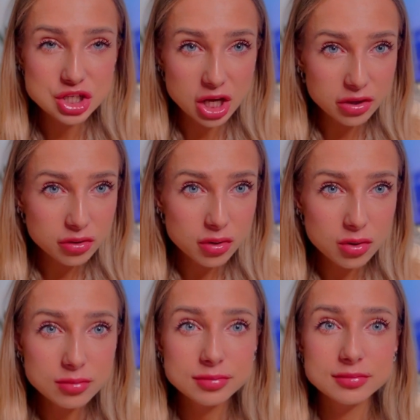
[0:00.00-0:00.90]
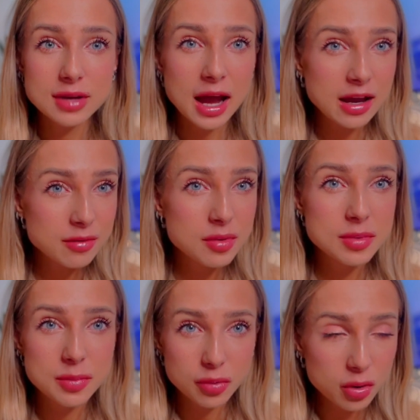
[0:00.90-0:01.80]
general,
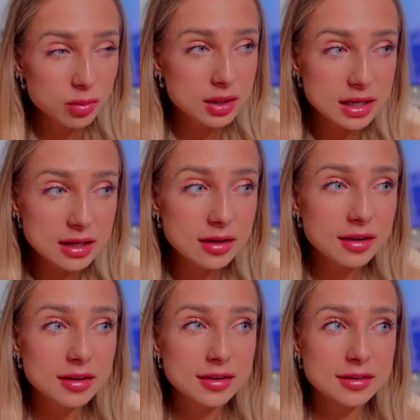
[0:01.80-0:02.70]
IFBB Pro League,